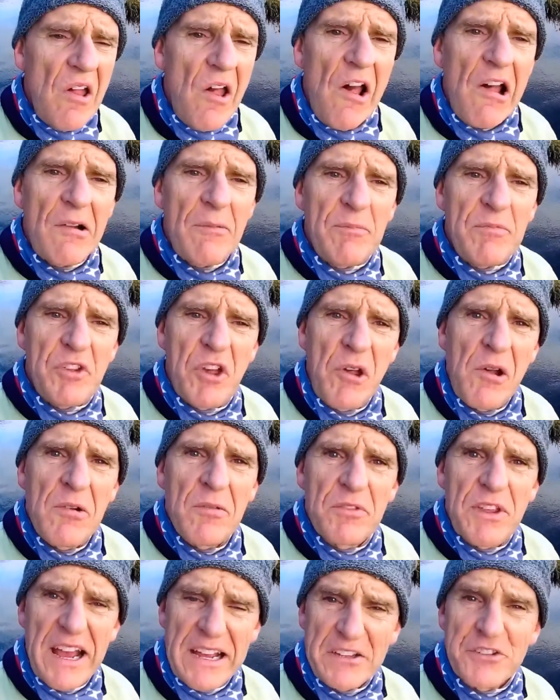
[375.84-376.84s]
And
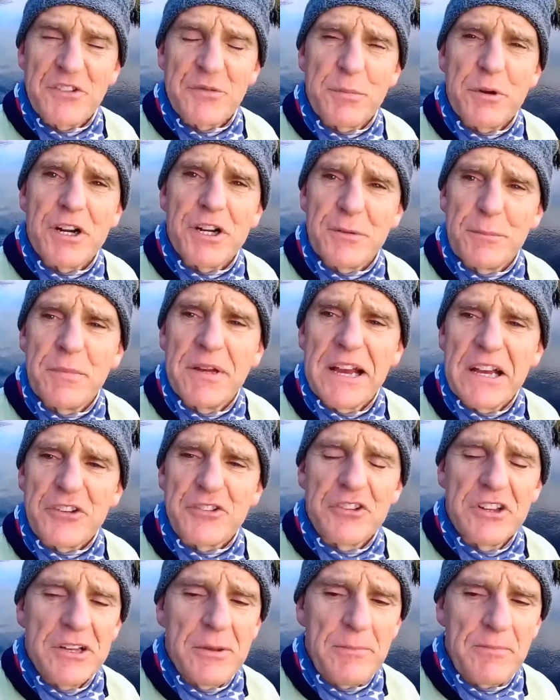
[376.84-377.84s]
that inspired me
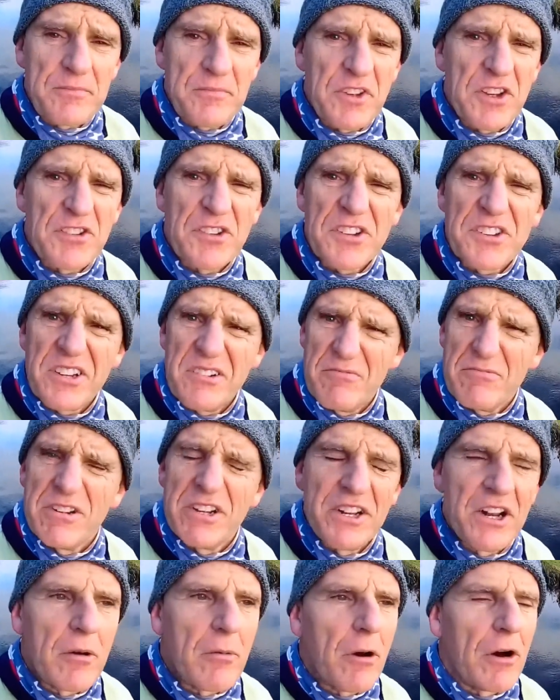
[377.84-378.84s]
actually, because I didn't really
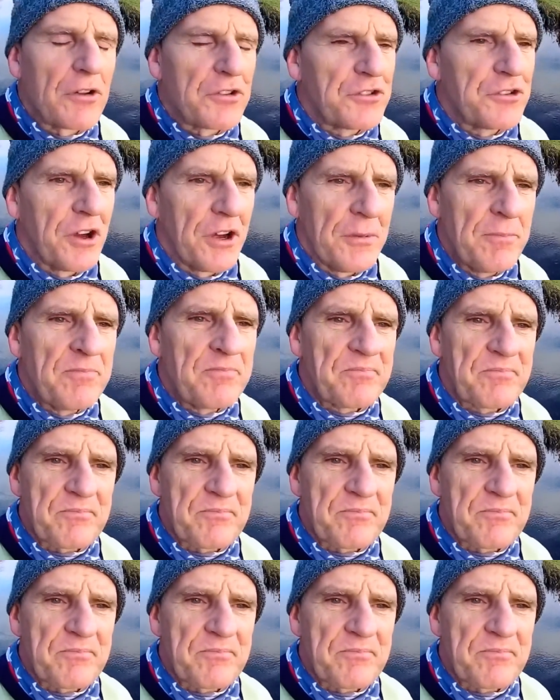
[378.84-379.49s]
know what I was doing,